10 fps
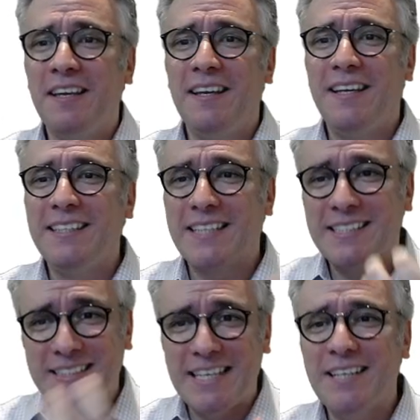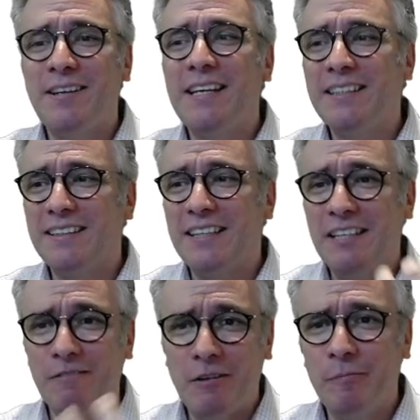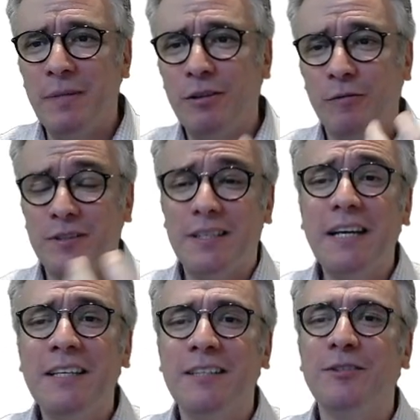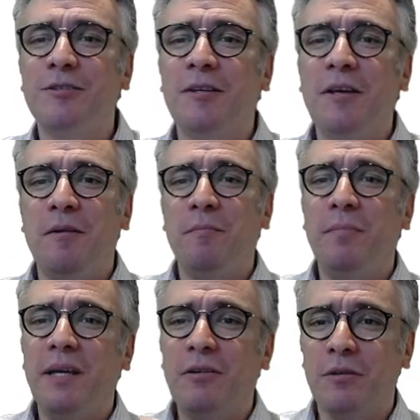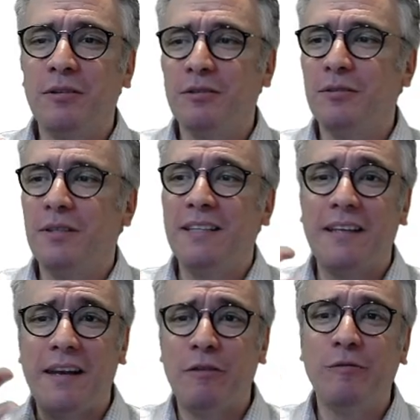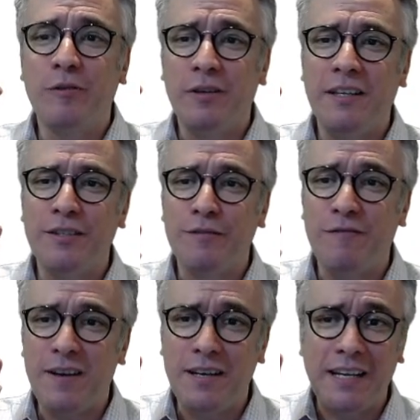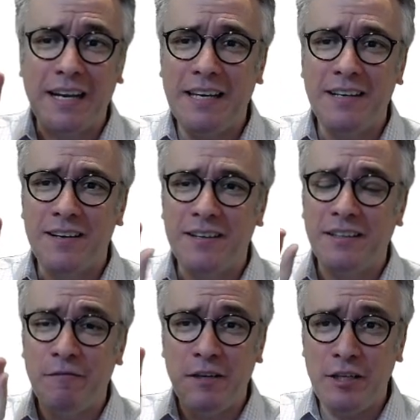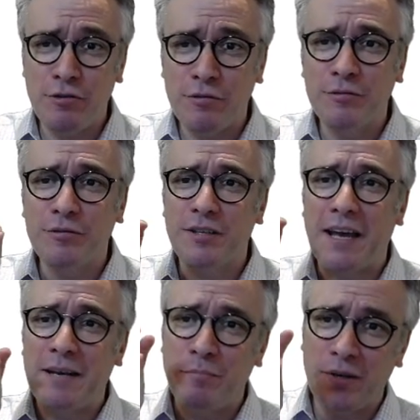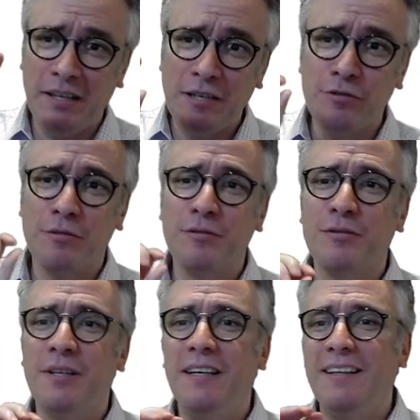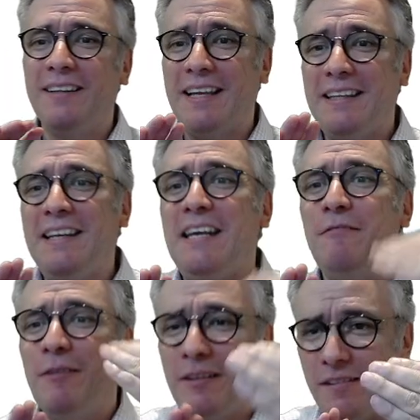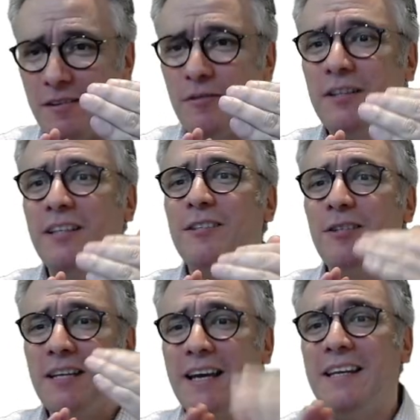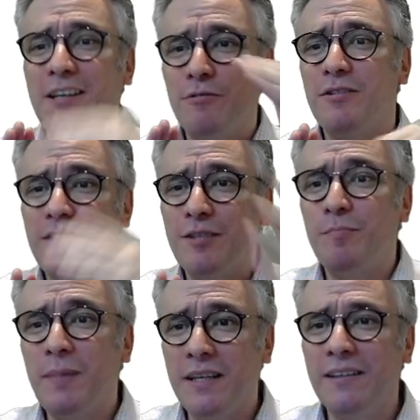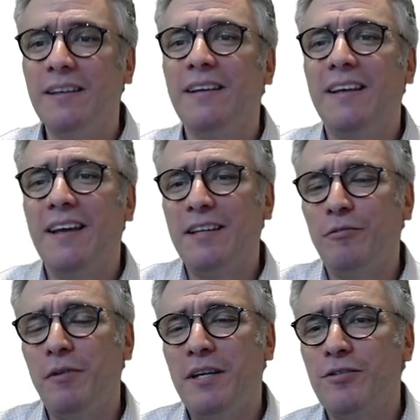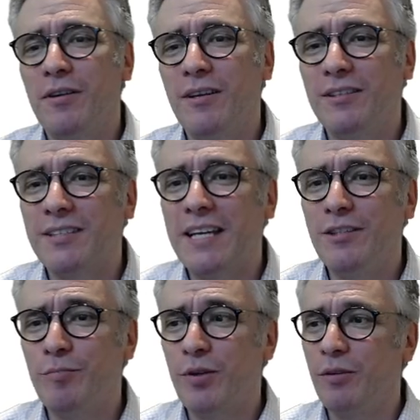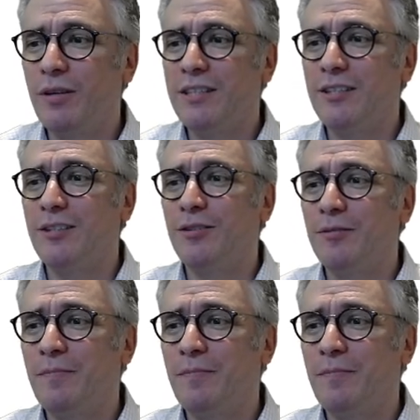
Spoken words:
is accelerate the development of science because it allowed for these very clear definitions and predictions that enabled theory testing and increased the speed at which science progresses.